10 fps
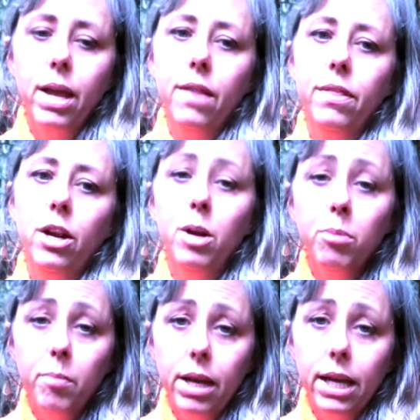and they're
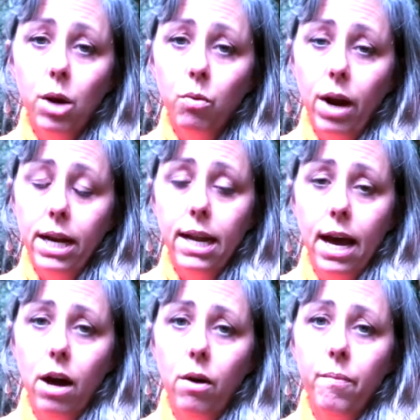implementing it right
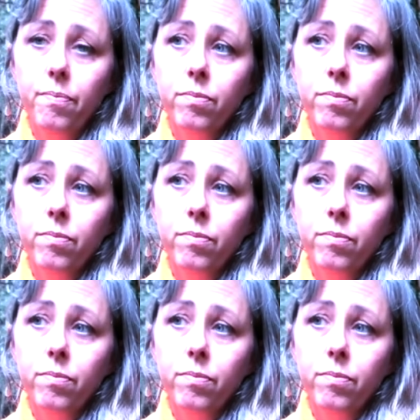now.